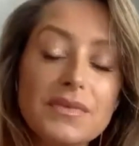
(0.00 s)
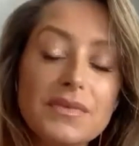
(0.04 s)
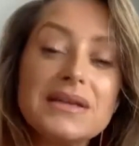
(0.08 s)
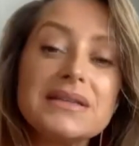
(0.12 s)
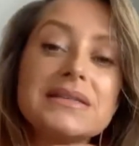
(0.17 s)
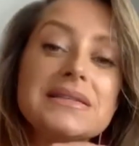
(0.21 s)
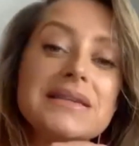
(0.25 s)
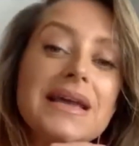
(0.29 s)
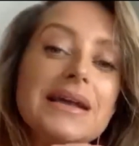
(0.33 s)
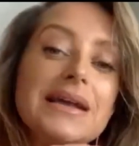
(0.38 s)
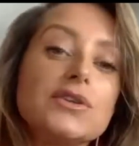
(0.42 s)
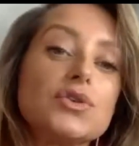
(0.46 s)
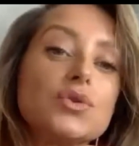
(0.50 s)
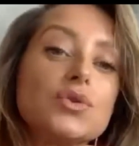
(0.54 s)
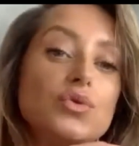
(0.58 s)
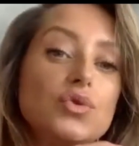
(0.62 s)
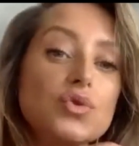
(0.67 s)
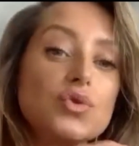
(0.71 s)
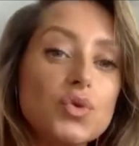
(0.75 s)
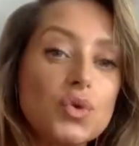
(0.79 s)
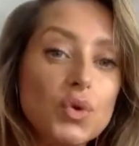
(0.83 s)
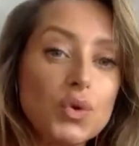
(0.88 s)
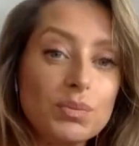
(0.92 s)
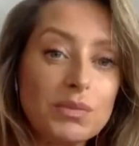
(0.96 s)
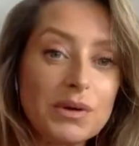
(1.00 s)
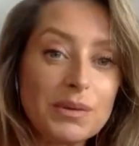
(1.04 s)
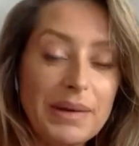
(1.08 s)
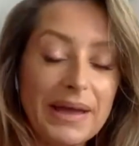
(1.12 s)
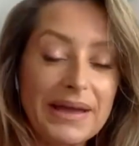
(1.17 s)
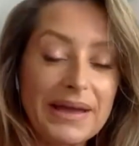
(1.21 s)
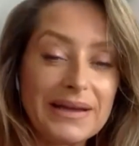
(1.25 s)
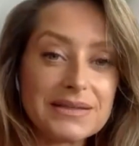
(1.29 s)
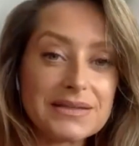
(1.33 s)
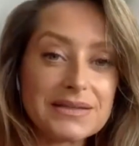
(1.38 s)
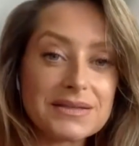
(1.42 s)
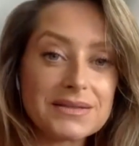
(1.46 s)
sexual trauma
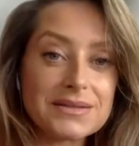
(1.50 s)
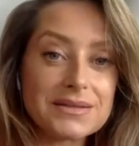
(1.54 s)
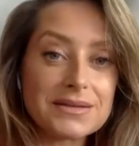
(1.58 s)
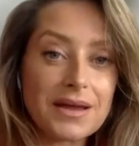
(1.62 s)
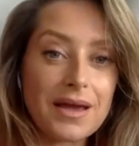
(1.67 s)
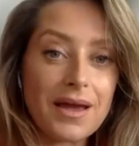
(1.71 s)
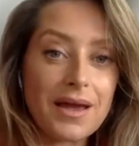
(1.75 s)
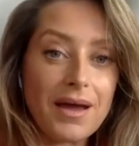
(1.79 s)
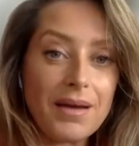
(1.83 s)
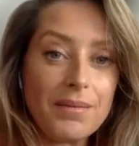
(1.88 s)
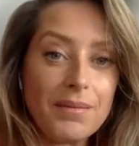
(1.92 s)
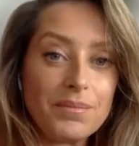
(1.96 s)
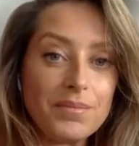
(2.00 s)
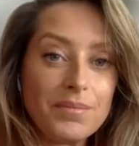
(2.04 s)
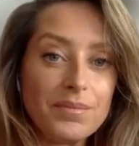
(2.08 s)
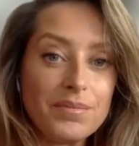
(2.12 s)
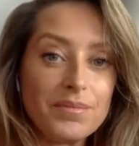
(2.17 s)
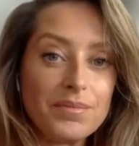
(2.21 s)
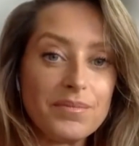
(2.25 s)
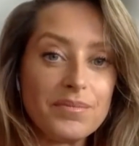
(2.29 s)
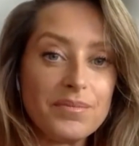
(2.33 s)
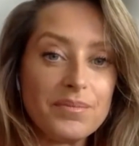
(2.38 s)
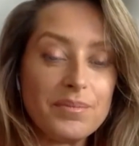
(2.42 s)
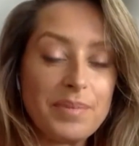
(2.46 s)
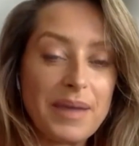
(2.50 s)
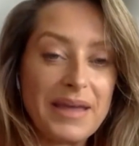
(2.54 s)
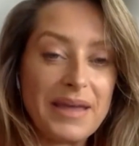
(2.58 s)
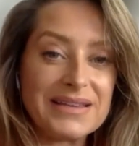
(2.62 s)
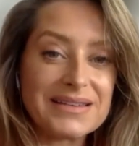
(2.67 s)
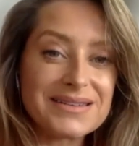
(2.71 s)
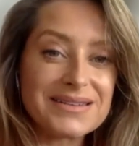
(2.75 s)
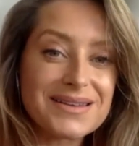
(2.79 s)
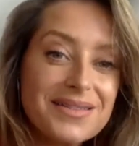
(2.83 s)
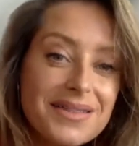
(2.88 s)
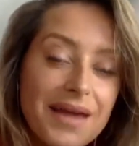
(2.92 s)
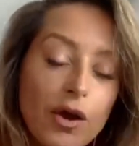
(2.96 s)
based um,
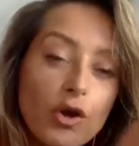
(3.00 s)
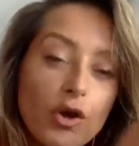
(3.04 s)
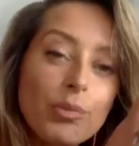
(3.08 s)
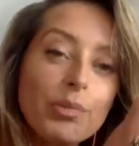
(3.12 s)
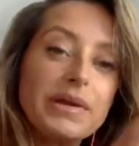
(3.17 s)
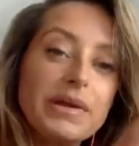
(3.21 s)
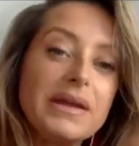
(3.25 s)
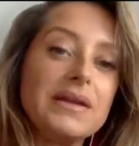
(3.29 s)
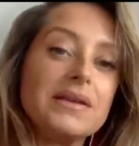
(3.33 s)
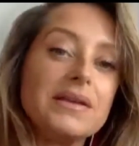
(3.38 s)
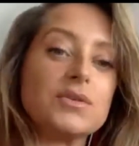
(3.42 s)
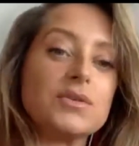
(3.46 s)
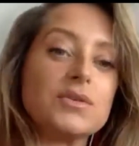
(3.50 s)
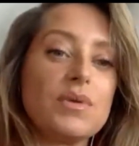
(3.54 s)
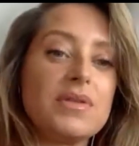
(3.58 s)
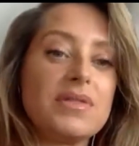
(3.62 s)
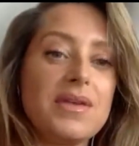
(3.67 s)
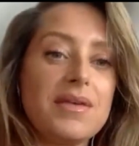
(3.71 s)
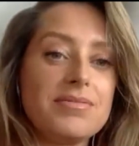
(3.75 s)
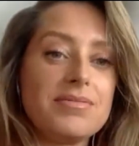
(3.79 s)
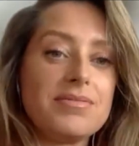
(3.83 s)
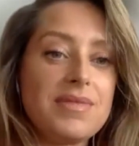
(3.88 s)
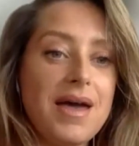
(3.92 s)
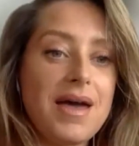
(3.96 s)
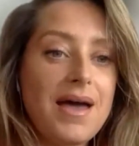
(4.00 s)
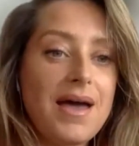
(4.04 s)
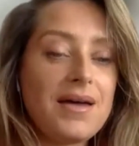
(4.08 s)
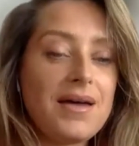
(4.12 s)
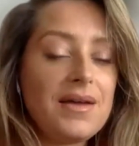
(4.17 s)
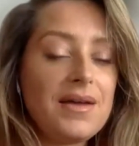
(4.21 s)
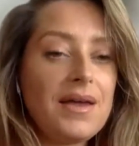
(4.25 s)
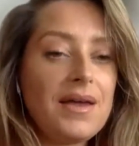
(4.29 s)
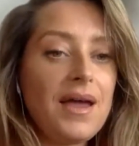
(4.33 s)
based therapies within there.